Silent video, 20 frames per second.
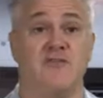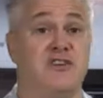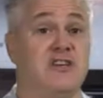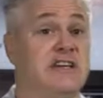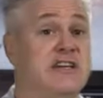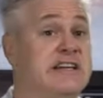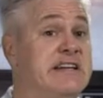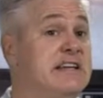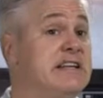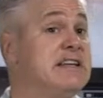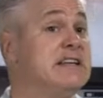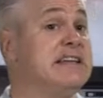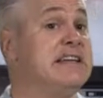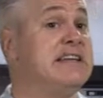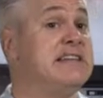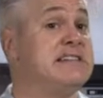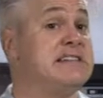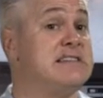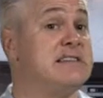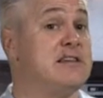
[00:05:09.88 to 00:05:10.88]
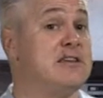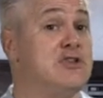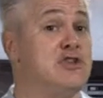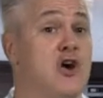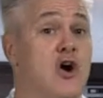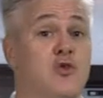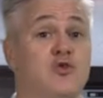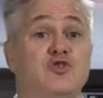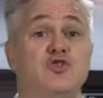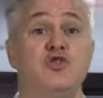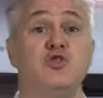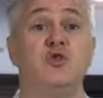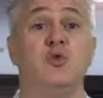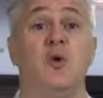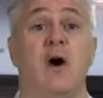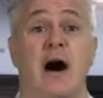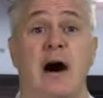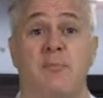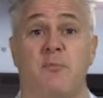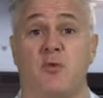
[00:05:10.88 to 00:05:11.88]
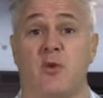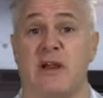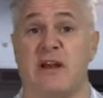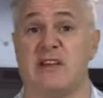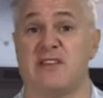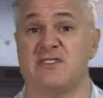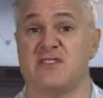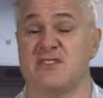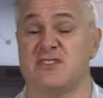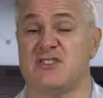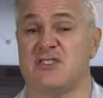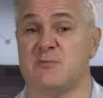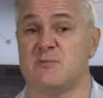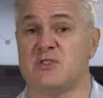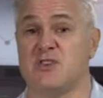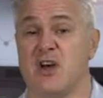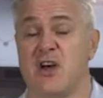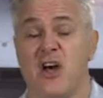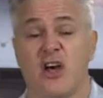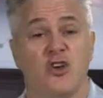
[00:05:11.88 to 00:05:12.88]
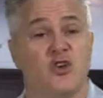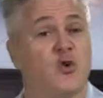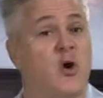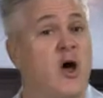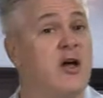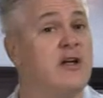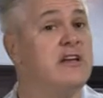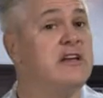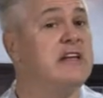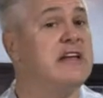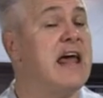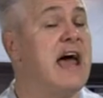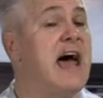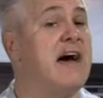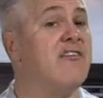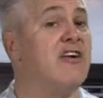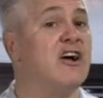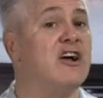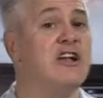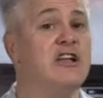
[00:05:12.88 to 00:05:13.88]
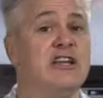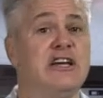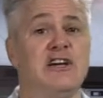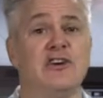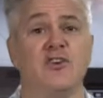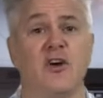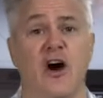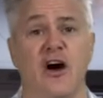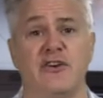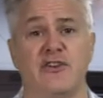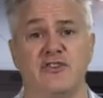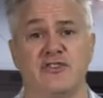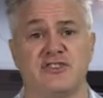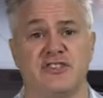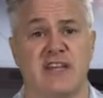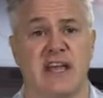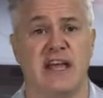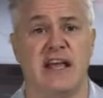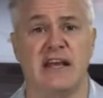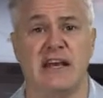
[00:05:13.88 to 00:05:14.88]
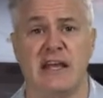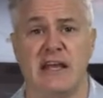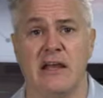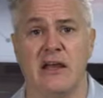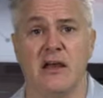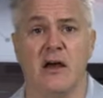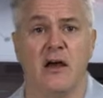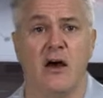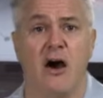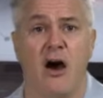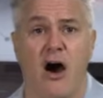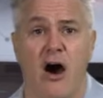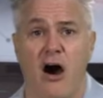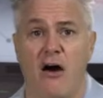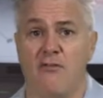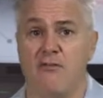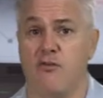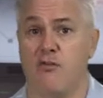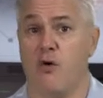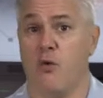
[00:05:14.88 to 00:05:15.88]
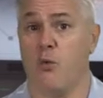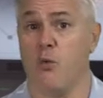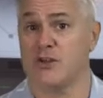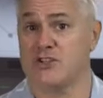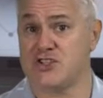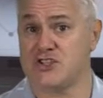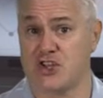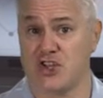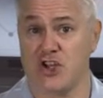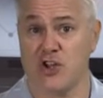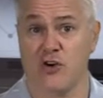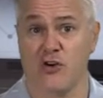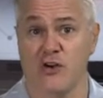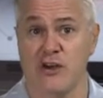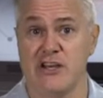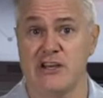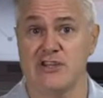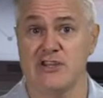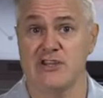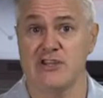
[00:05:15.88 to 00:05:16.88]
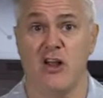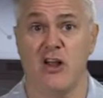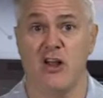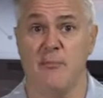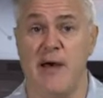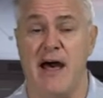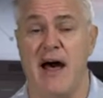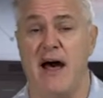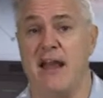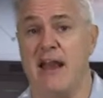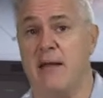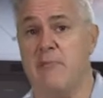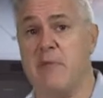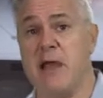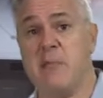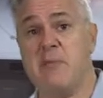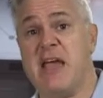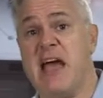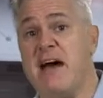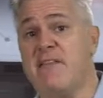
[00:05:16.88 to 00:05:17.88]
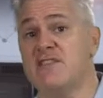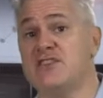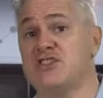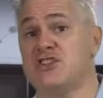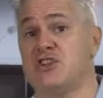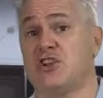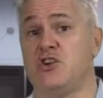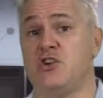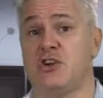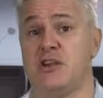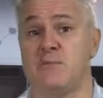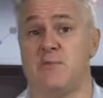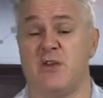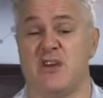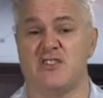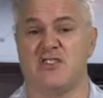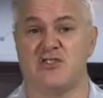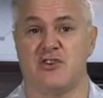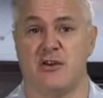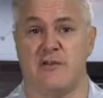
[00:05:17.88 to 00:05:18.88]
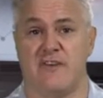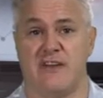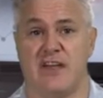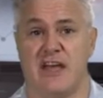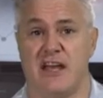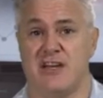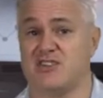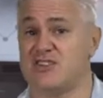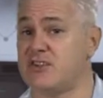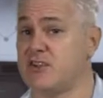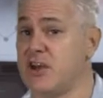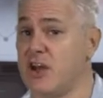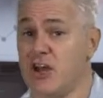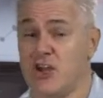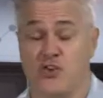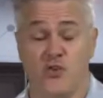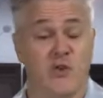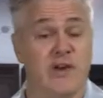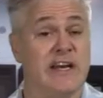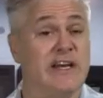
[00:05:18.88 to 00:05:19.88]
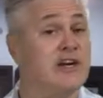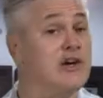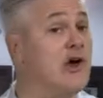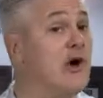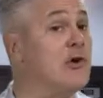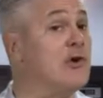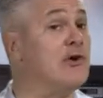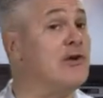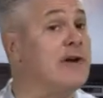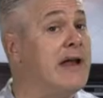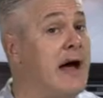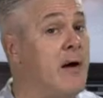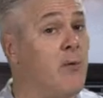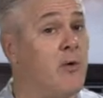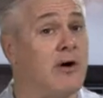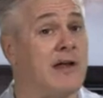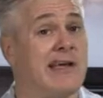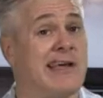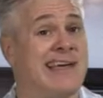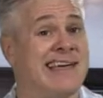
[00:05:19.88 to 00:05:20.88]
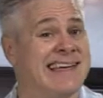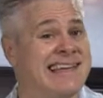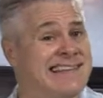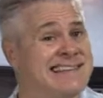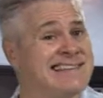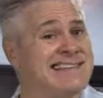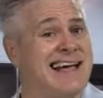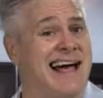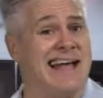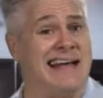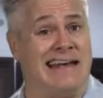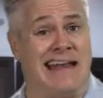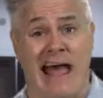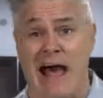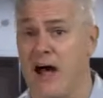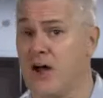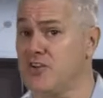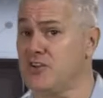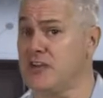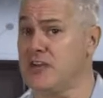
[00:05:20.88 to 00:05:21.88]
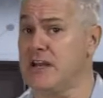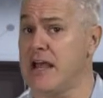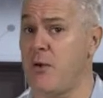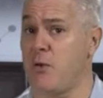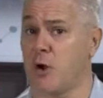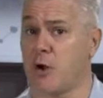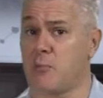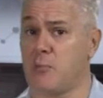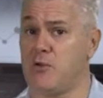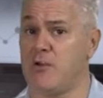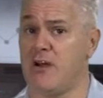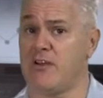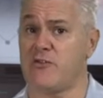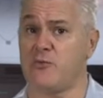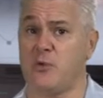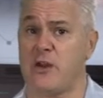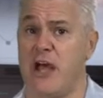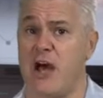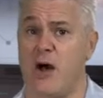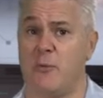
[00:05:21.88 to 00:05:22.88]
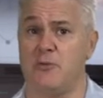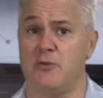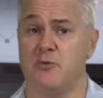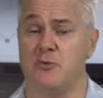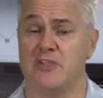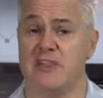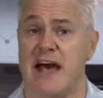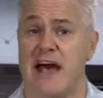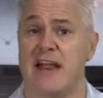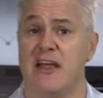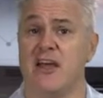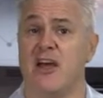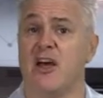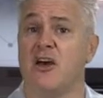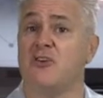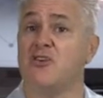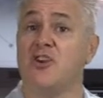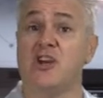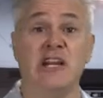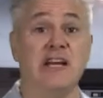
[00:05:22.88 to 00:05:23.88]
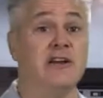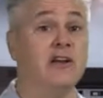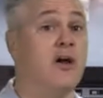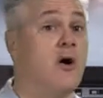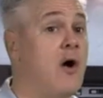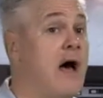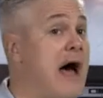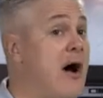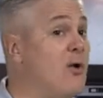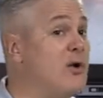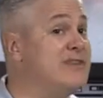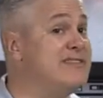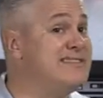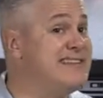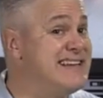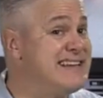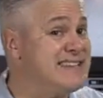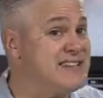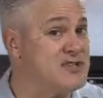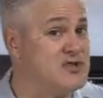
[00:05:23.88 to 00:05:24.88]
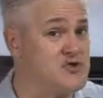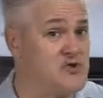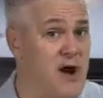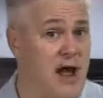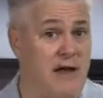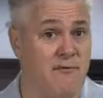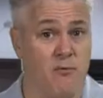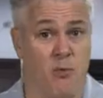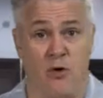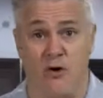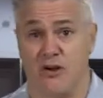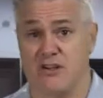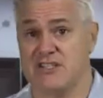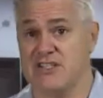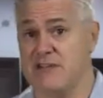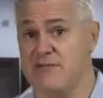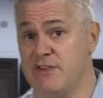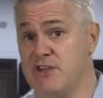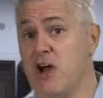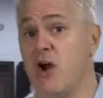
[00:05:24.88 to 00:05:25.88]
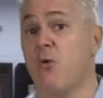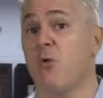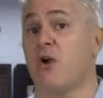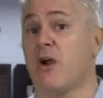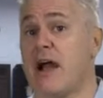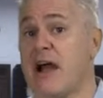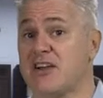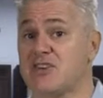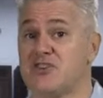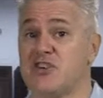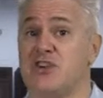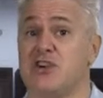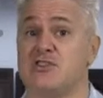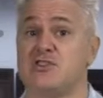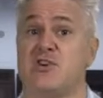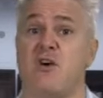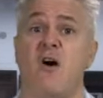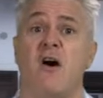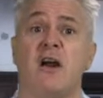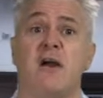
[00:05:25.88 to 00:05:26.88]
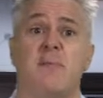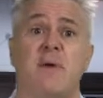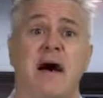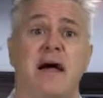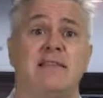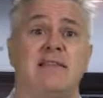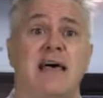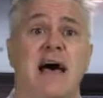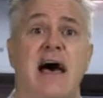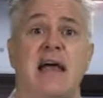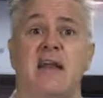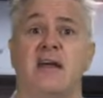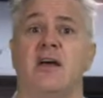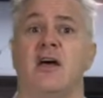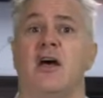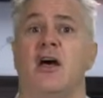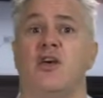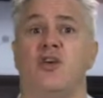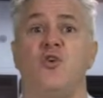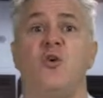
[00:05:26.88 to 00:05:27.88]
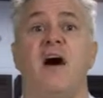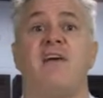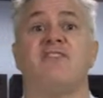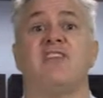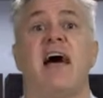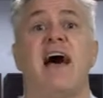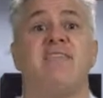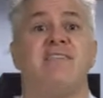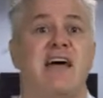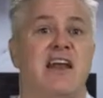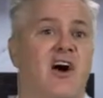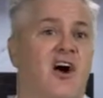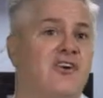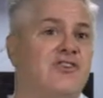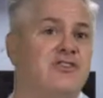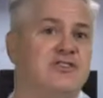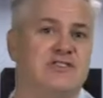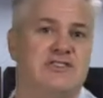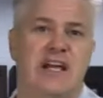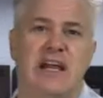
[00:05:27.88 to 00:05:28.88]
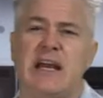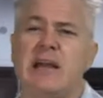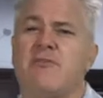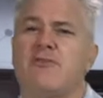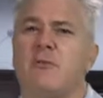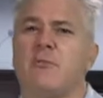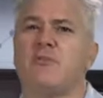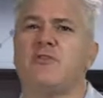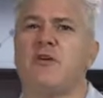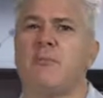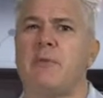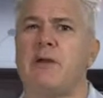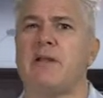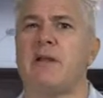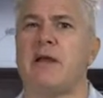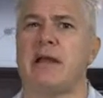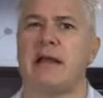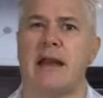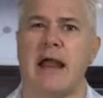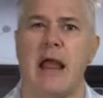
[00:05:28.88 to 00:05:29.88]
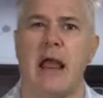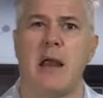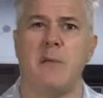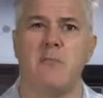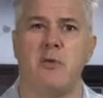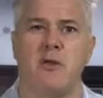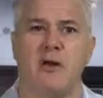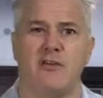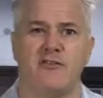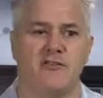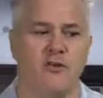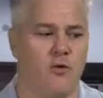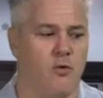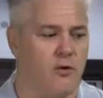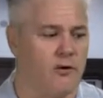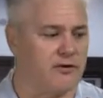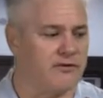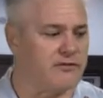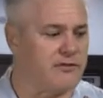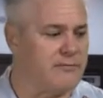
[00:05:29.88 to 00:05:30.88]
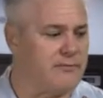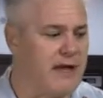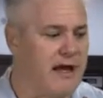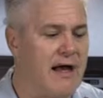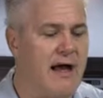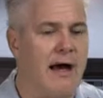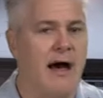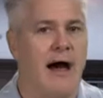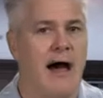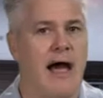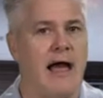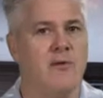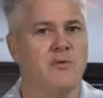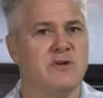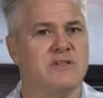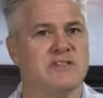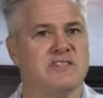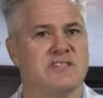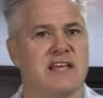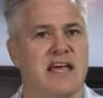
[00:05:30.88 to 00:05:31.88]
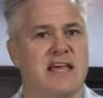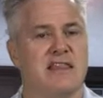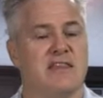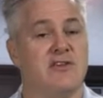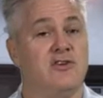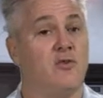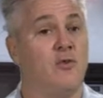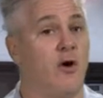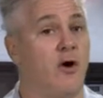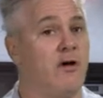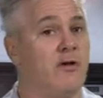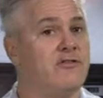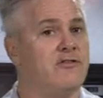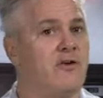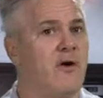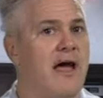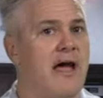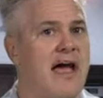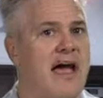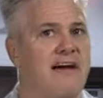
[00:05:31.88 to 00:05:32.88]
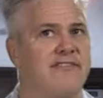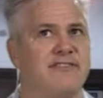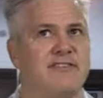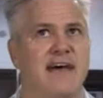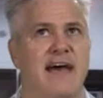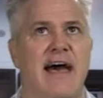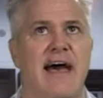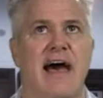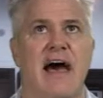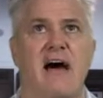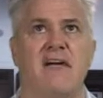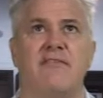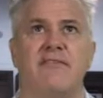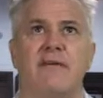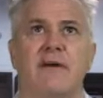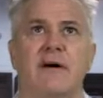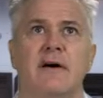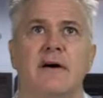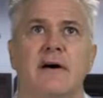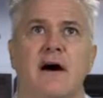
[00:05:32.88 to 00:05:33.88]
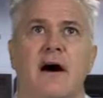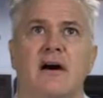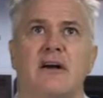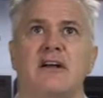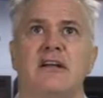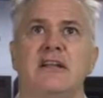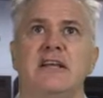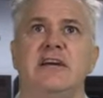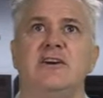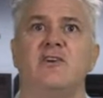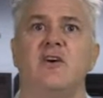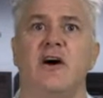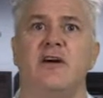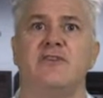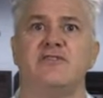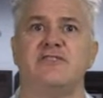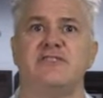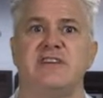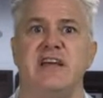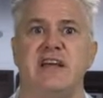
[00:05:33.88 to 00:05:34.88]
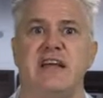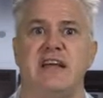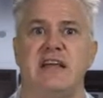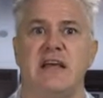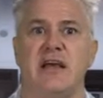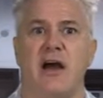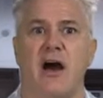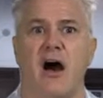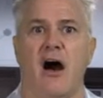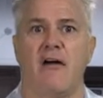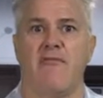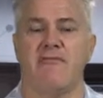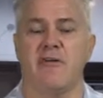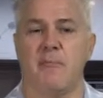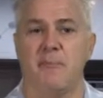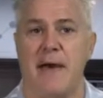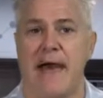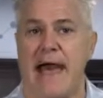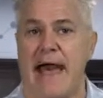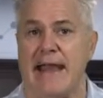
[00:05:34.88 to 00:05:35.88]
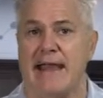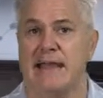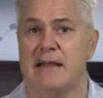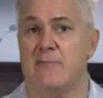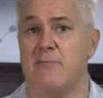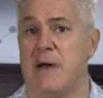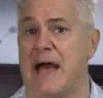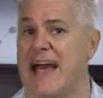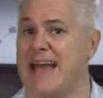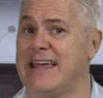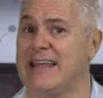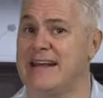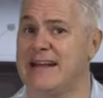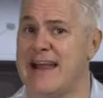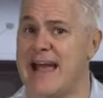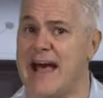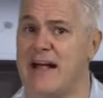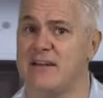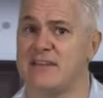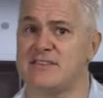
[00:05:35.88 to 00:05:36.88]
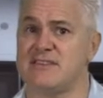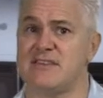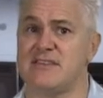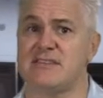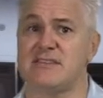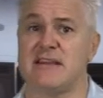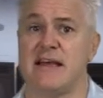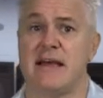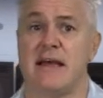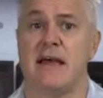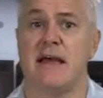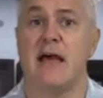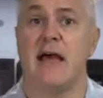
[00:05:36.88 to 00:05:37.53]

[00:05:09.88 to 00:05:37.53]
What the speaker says: off, you need to at least know 2 operating systems. You need to have a clear understanding of what security is all about and maybe have the Security Plus certification. You need to know your networking inside and out. The Network Plus would help you with that. You need to know how a disk drive works. Even though we're actually going to talk about that, you have to have that understanding from something like an A+ course. I would say that you also have to have a clear understanding of the packet analysis,